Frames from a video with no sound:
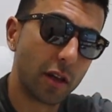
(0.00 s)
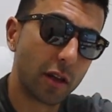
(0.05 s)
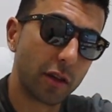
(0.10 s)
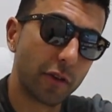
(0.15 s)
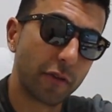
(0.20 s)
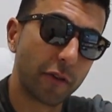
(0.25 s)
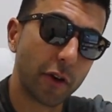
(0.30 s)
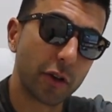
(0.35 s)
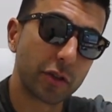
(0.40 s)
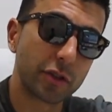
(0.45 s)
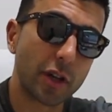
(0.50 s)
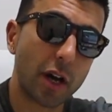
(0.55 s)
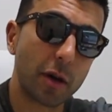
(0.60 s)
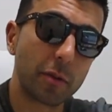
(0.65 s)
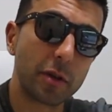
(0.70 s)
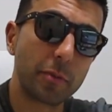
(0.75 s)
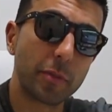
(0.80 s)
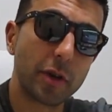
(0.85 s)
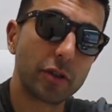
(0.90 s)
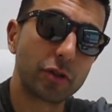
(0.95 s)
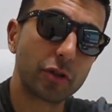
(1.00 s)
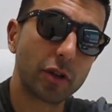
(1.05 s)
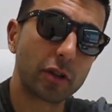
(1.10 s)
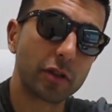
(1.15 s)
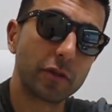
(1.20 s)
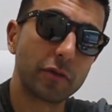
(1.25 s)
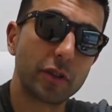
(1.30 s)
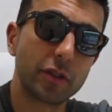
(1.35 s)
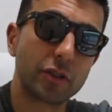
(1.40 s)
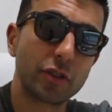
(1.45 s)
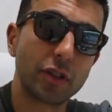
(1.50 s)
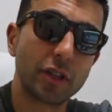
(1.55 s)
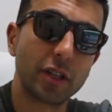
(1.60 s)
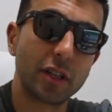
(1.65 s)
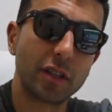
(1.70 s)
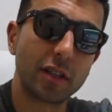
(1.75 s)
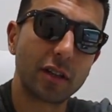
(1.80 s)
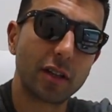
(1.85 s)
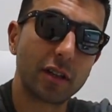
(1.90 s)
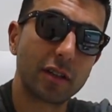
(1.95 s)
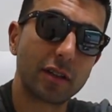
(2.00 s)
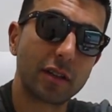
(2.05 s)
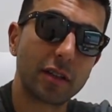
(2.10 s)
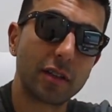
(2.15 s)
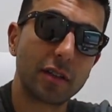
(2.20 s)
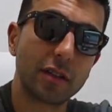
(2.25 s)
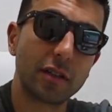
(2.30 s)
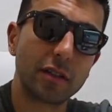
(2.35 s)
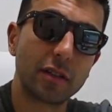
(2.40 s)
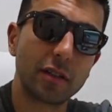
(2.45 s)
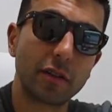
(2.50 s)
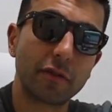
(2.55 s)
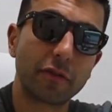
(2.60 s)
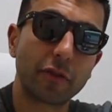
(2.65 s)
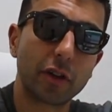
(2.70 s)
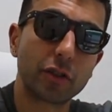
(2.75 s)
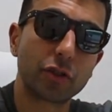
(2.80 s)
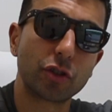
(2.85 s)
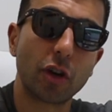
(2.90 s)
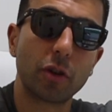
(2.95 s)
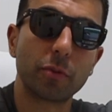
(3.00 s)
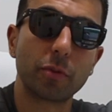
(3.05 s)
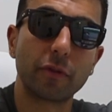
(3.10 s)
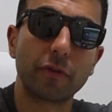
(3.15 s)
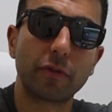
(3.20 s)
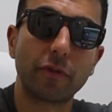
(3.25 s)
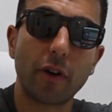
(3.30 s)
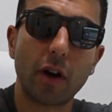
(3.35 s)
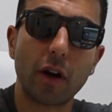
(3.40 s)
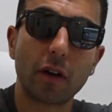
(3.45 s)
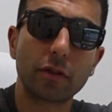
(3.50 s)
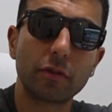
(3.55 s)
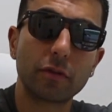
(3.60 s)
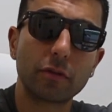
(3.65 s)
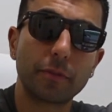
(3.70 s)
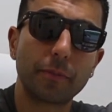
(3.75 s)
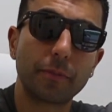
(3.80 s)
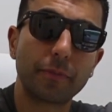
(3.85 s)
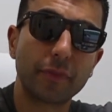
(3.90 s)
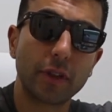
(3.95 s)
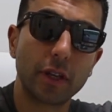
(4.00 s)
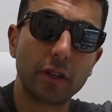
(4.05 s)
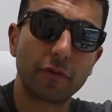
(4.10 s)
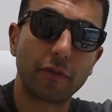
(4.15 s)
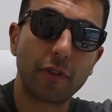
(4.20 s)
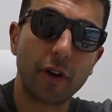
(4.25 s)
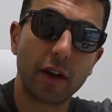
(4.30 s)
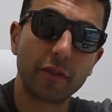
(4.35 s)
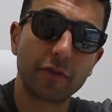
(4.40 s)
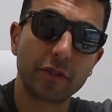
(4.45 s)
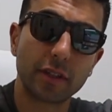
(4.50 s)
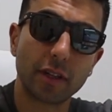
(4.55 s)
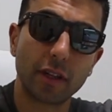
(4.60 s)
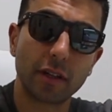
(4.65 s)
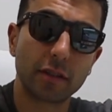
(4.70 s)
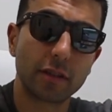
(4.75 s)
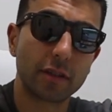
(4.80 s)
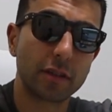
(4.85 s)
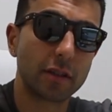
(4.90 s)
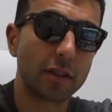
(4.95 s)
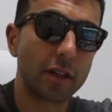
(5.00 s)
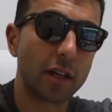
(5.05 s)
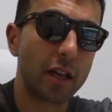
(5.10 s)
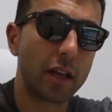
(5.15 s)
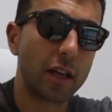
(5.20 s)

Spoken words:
The first time he beat Djokovic in the French Open final in 5 sets.